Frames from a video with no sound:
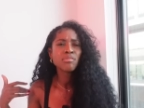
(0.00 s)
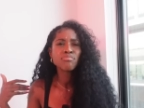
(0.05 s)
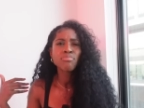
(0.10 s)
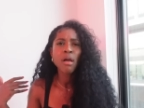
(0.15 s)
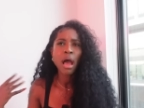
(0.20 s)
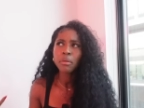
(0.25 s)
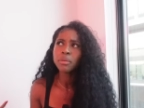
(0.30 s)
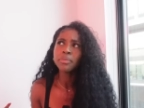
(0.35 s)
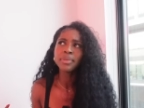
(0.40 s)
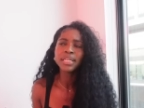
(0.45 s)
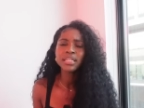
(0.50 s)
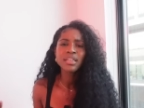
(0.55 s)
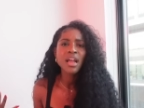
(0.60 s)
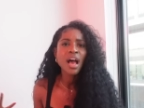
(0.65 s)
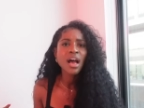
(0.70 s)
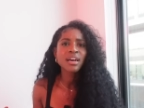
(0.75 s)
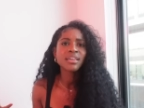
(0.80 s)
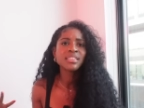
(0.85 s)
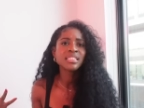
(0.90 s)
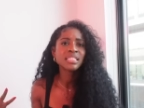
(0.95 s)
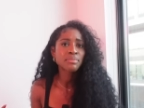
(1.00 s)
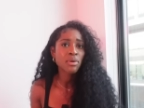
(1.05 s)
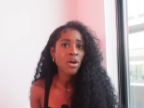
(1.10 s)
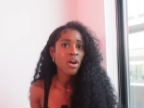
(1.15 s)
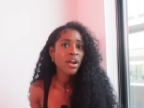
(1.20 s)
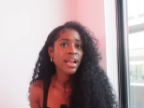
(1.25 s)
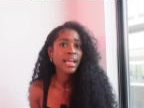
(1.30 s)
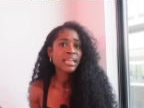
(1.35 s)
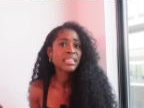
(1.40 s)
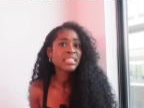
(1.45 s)
probably not a
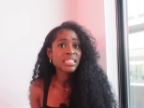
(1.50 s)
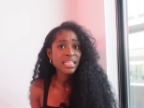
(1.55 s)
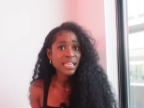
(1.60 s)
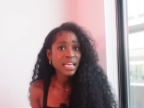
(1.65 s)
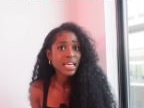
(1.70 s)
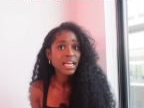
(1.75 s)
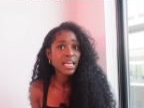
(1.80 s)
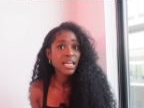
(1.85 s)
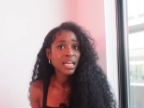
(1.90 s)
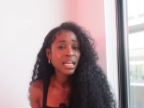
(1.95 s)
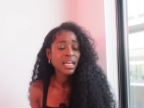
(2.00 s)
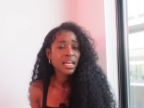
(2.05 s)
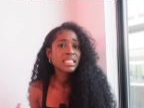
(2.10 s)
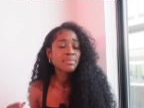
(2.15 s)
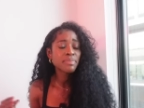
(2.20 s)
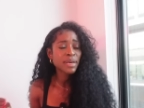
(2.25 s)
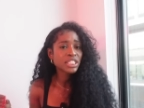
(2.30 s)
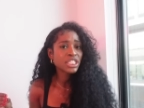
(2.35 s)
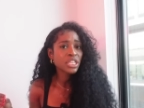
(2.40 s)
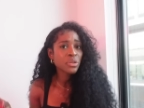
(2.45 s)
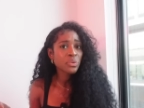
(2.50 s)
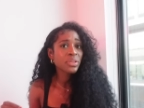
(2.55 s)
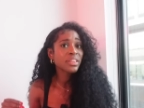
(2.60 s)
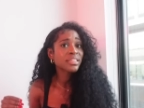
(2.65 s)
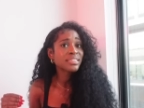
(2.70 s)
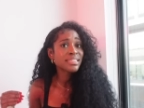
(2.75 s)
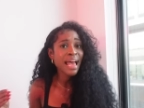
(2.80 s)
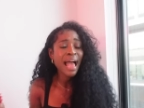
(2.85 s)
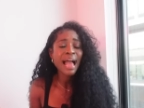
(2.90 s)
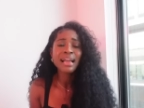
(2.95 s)
smart idea especially
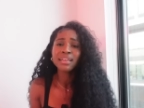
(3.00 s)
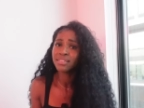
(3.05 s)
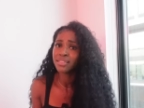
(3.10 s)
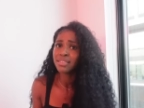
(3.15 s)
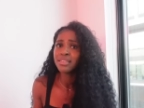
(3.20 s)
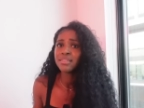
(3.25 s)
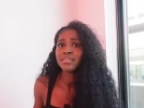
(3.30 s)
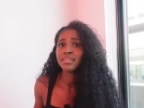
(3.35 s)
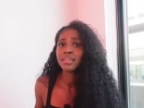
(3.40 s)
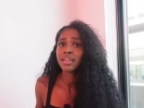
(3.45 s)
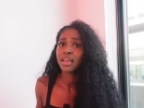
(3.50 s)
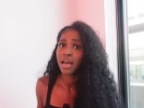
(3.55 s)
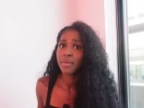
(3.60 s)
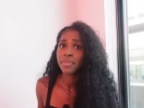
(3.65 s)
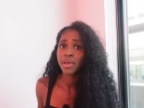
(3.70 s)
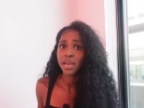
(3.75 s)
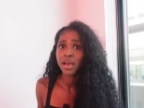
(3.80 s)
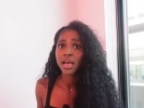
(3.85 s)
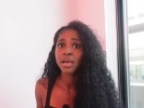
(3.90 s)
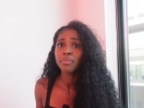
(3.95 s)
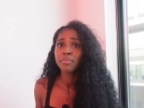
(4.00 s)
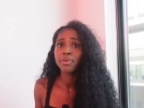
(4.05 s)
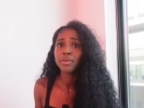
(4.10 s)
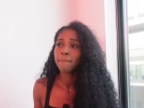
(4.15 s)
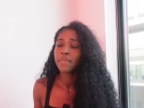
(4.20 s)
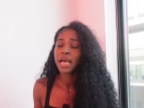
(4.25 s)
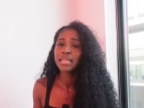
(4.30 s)
with tax season coming up